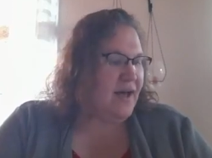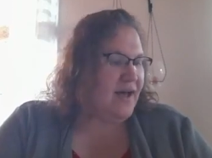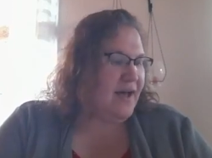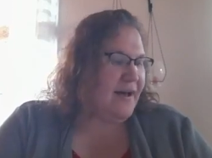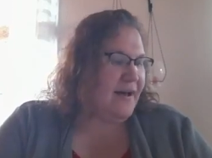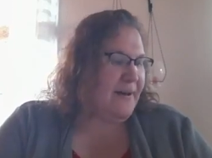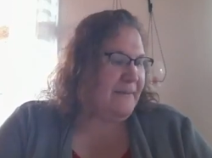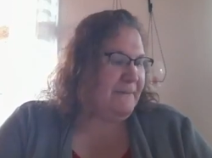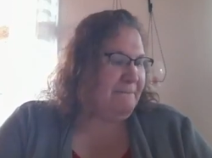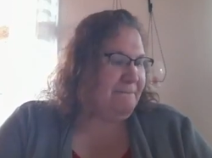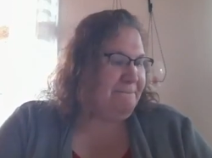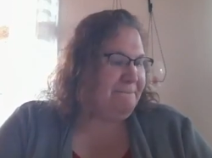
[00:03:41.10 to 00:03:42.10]

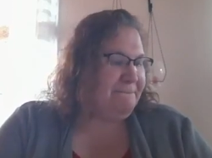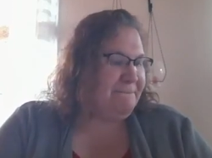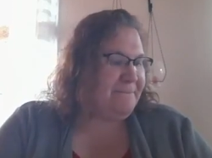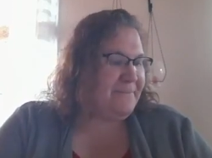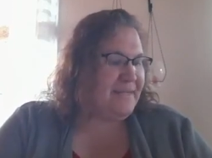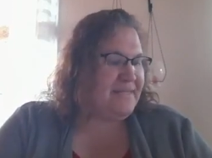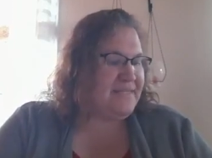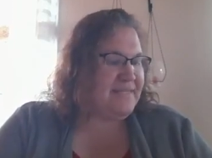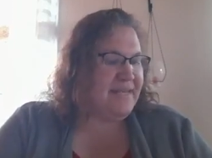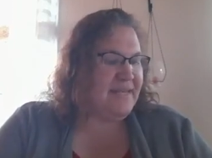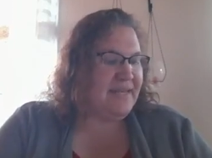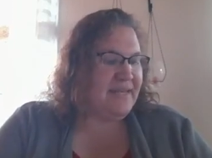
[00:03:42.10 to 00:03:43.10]
Um,
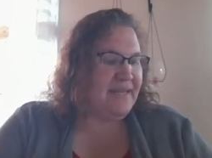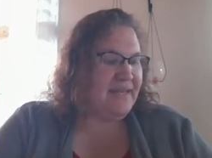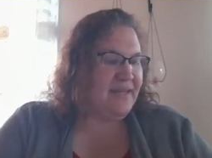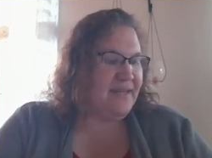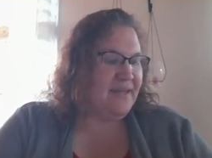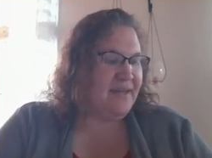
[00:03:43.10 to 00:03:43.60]
let's see.